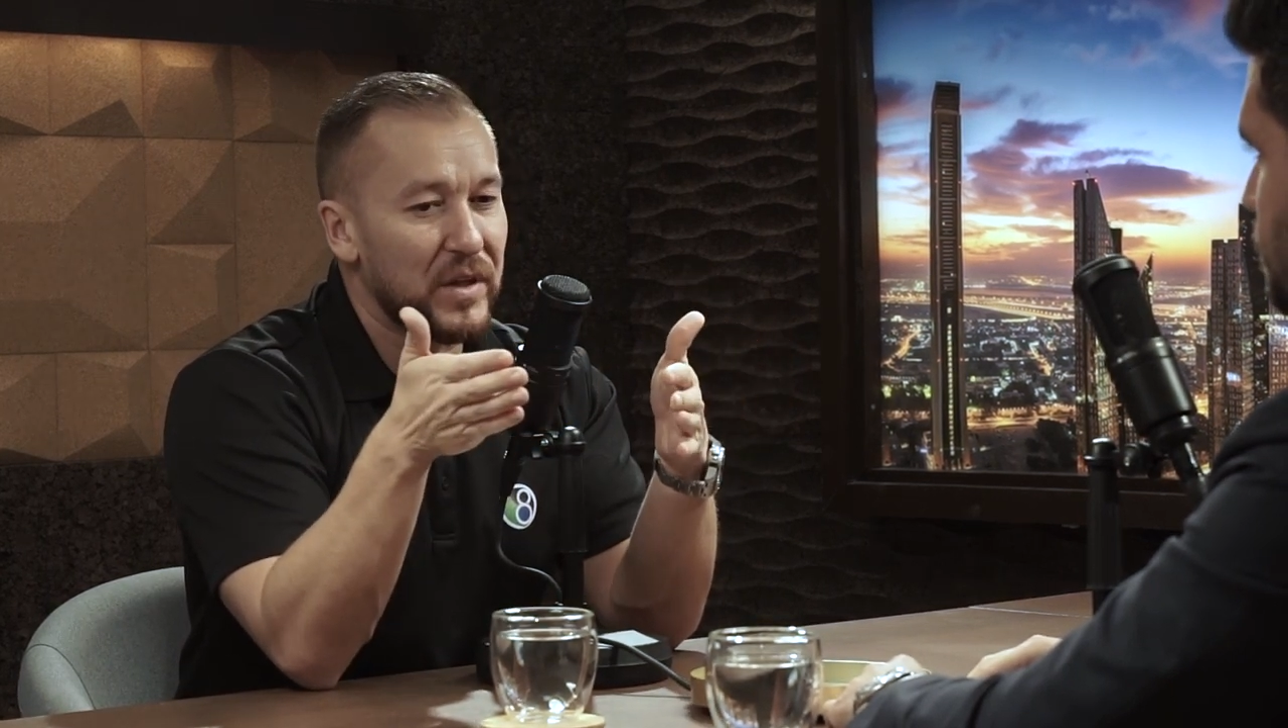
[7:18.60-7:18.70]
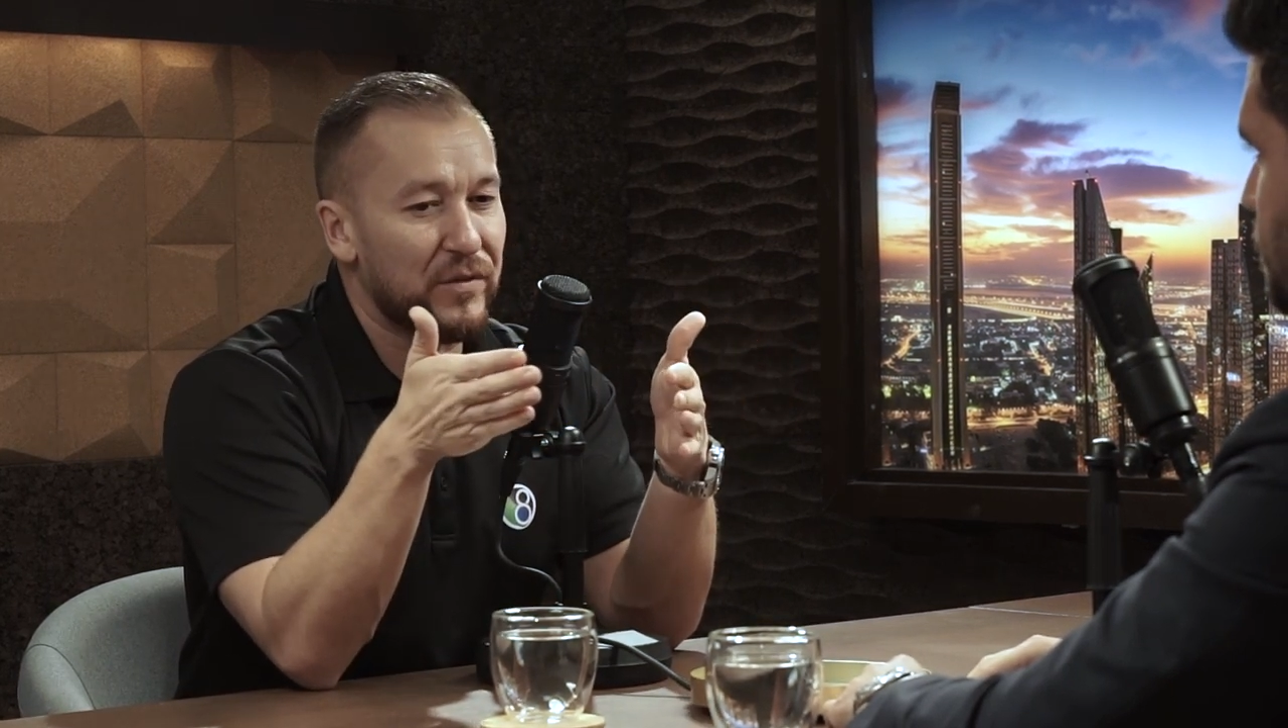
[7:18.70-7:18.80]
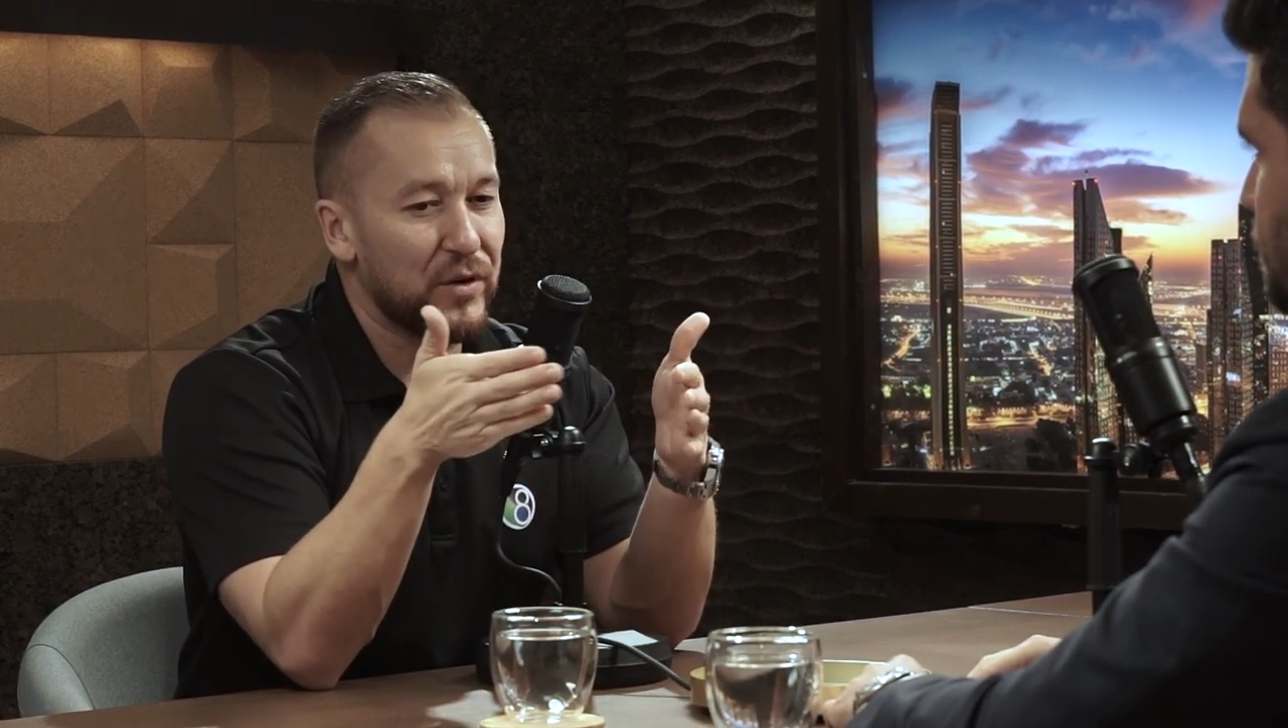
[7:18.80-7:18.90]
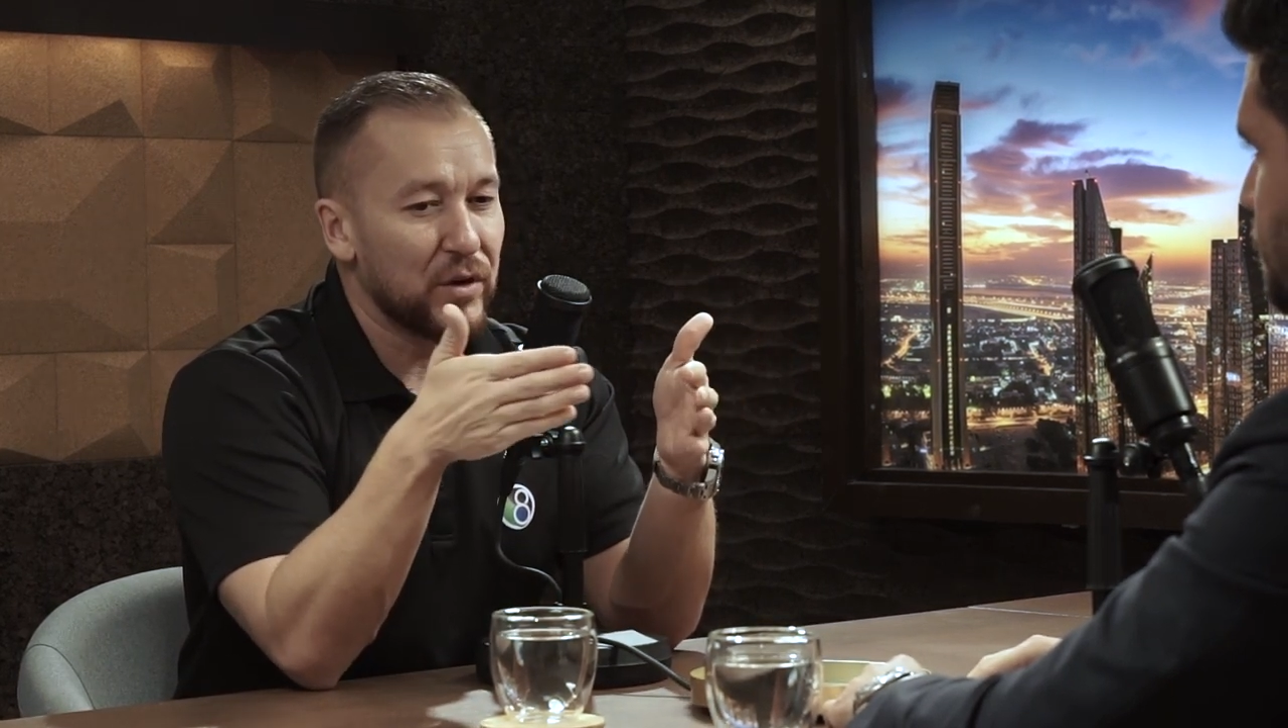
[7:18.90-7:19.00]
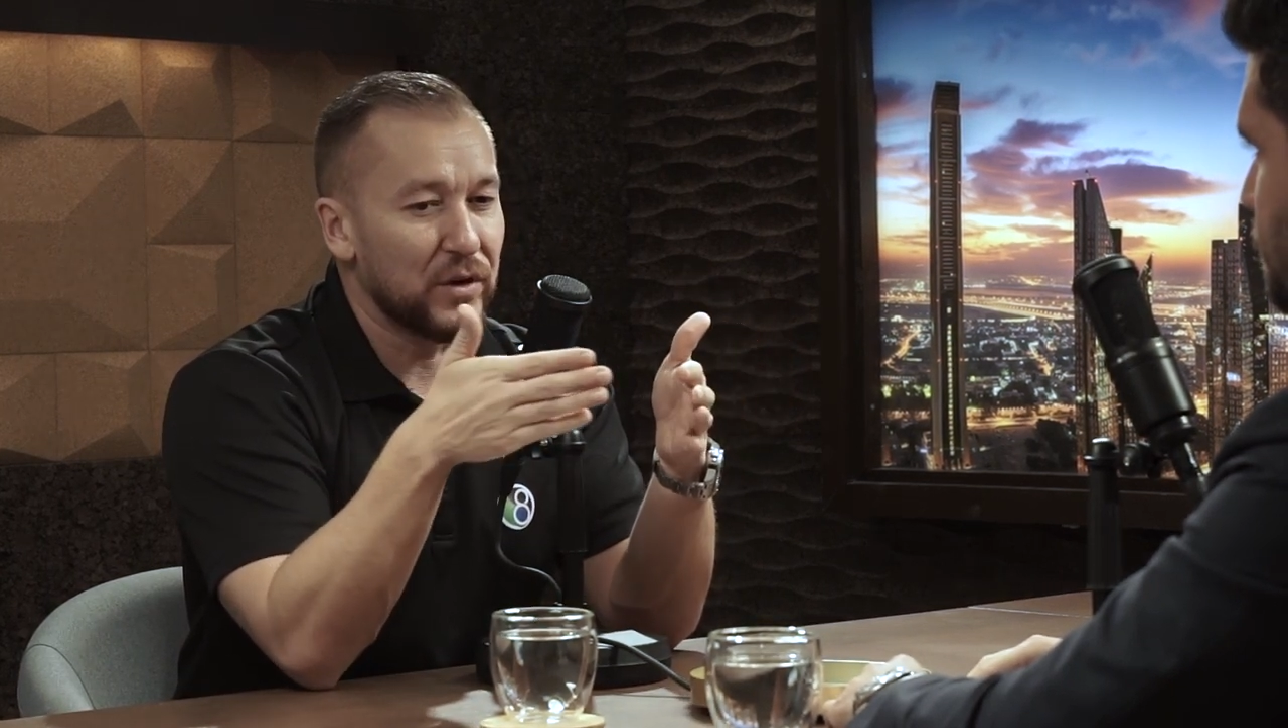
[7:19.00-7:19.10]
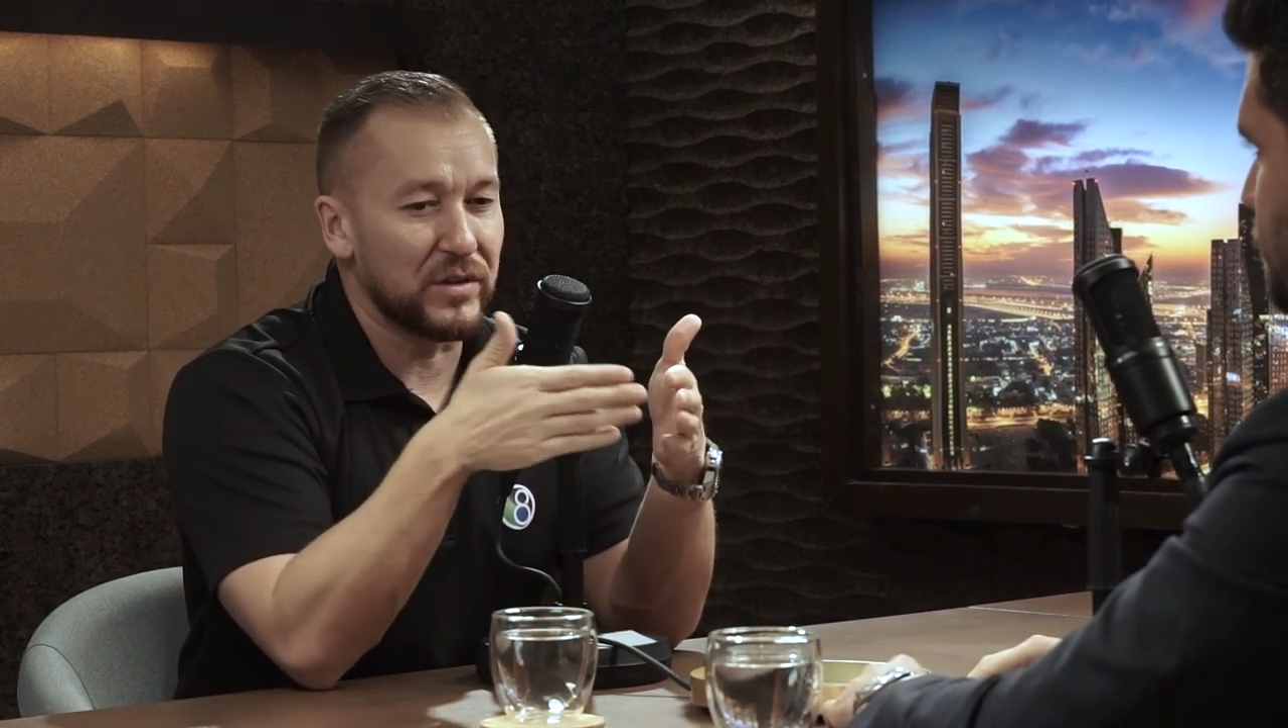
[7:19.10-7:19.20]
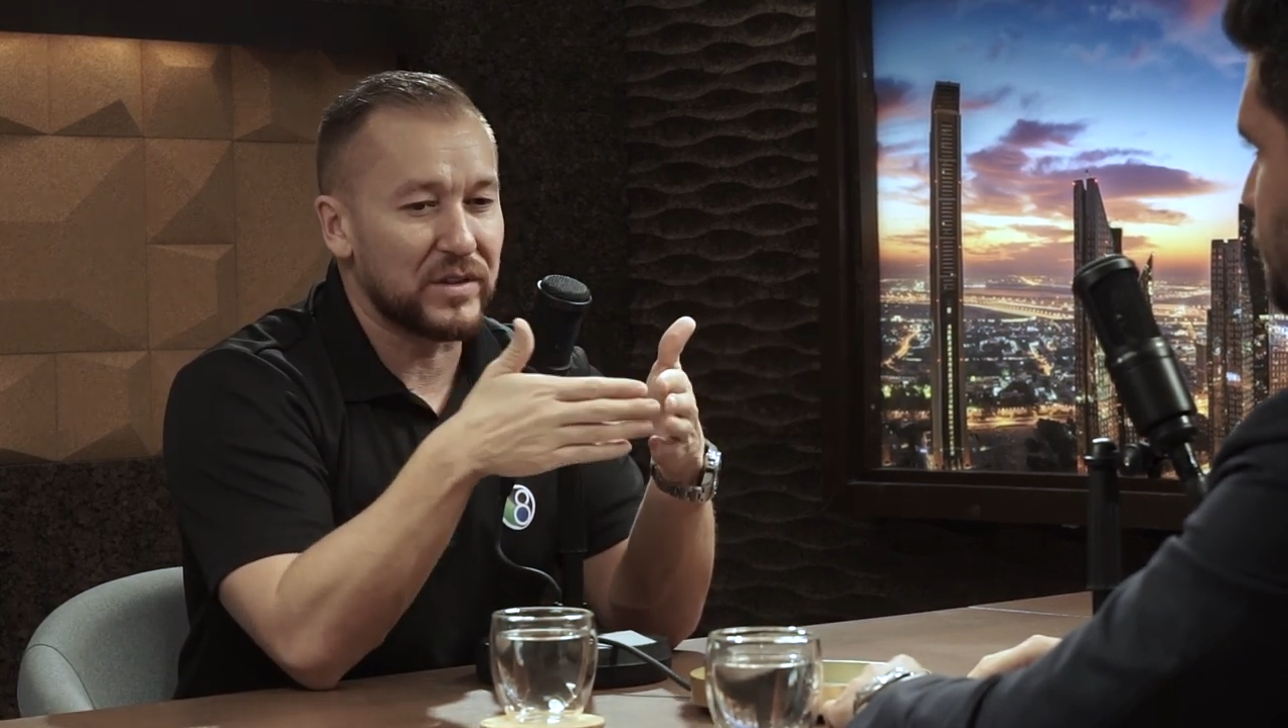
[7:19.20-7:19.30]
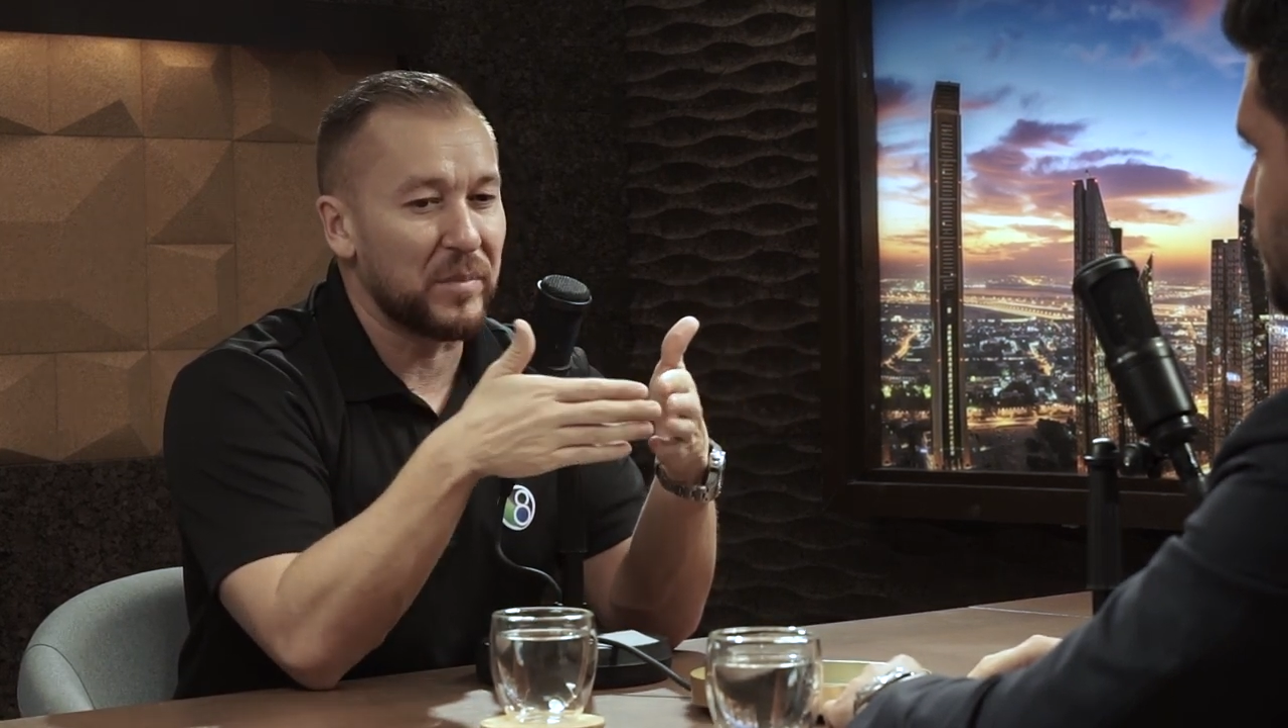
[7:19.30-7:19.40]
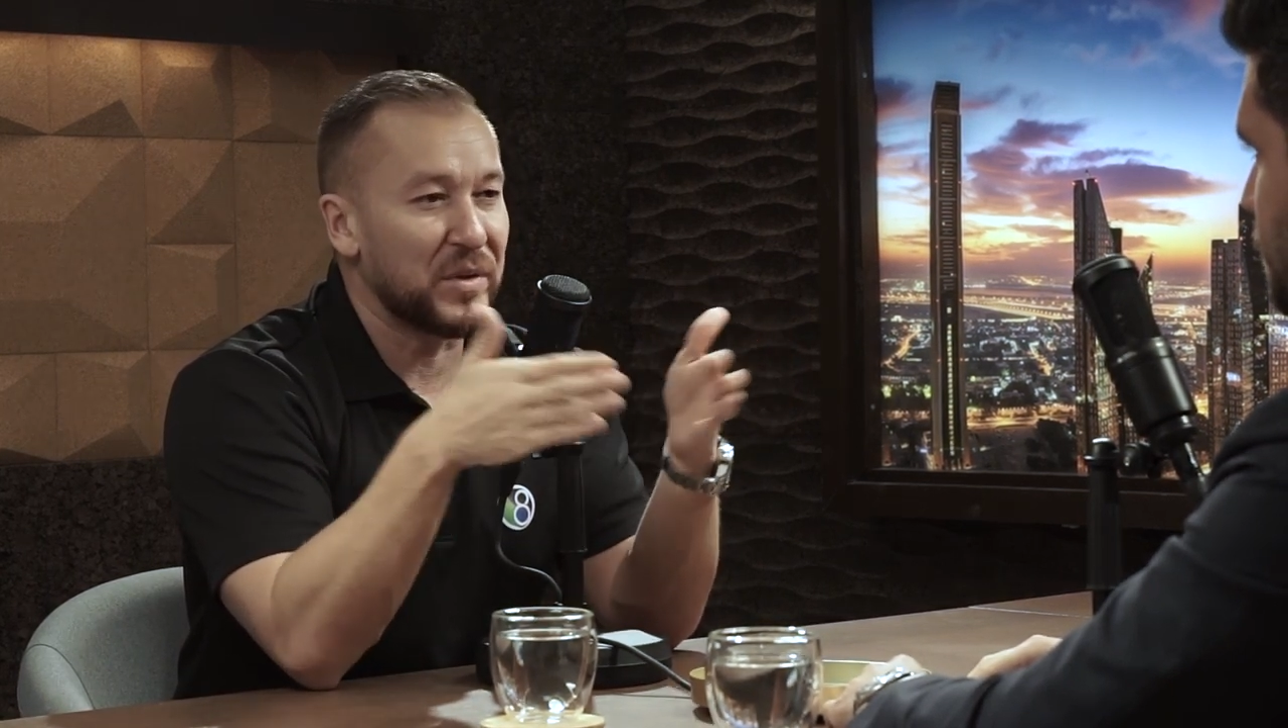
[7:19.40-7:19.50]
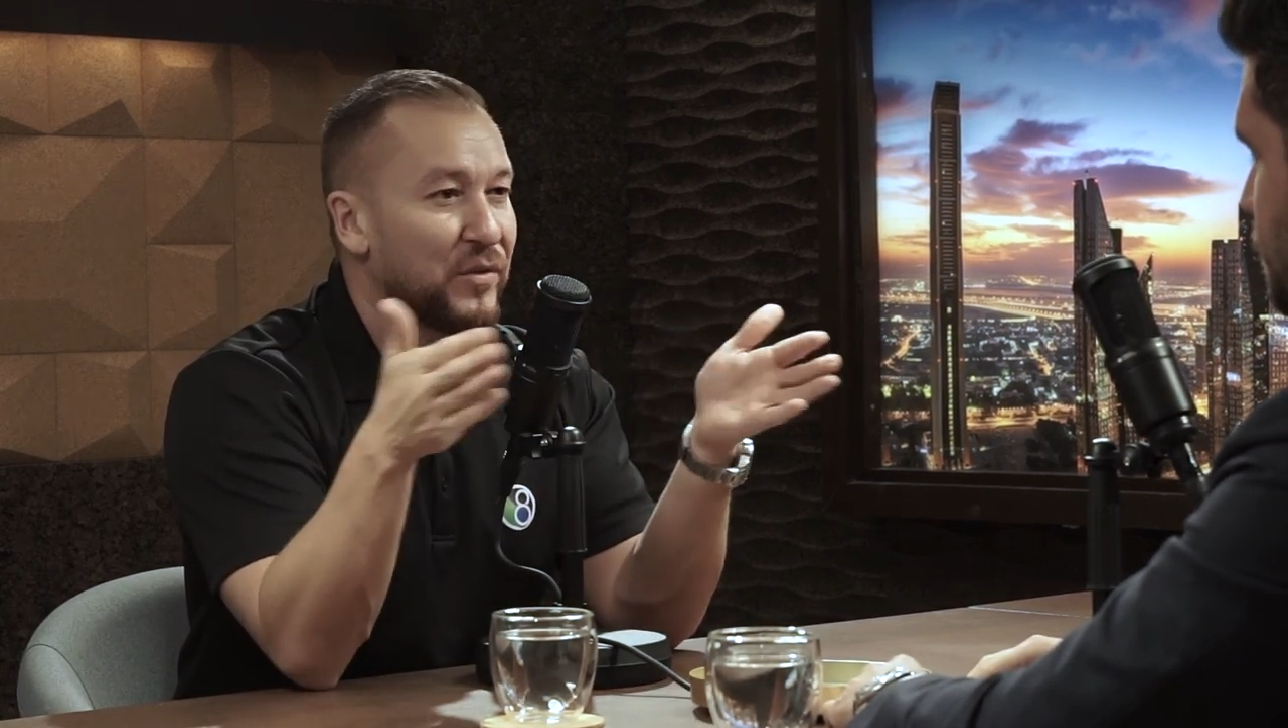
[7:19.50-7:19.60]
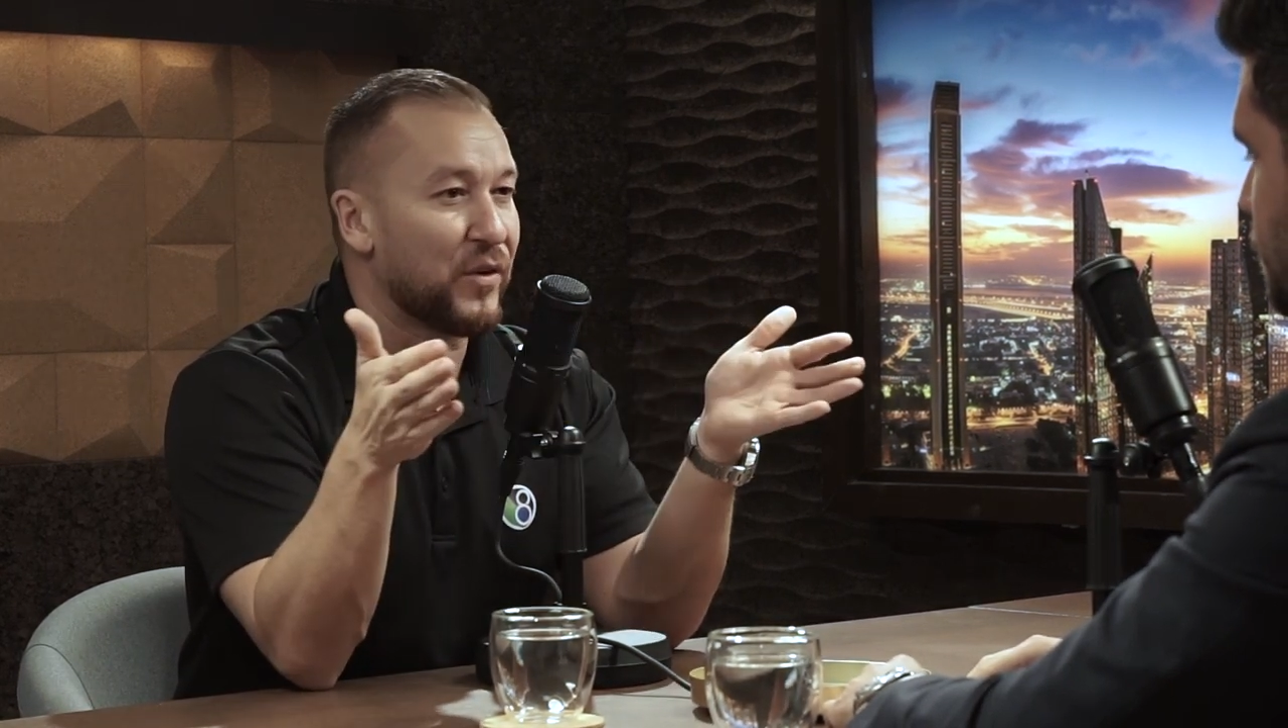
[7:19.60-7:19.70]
if you're something